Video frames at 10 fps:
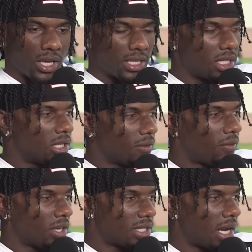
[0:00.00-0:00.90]
against the
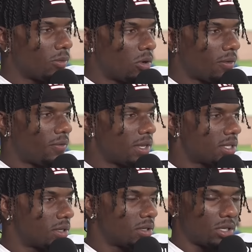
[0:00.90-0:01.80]
defenders that I'm gonna
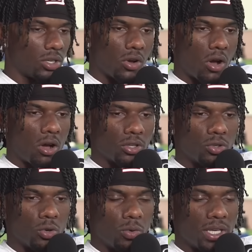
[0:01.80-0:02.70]
face in, you know, all
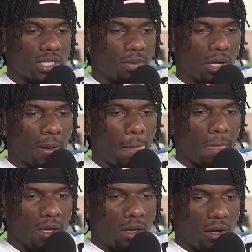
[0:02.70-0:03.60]
through the weeks. But
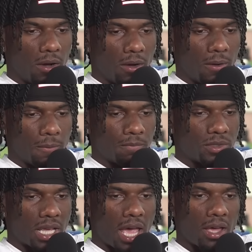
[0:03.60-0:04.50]
yeah, um,
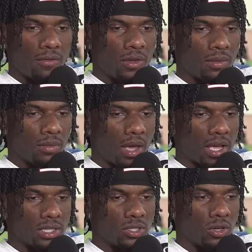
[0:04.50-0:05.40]
to have him
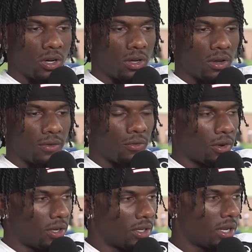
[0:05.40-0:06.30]
as you know a
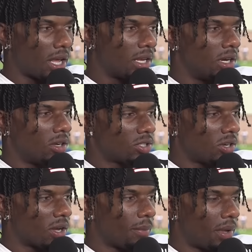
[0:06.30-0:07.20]
friend and
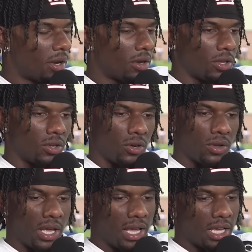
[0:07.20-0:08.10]
also a competitor, you
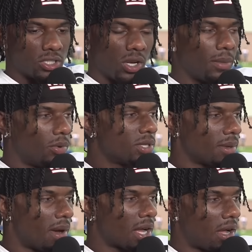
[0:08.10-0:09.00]
know, is only
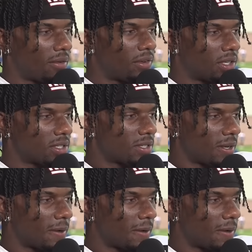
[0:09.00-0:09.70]
boosting my confidence.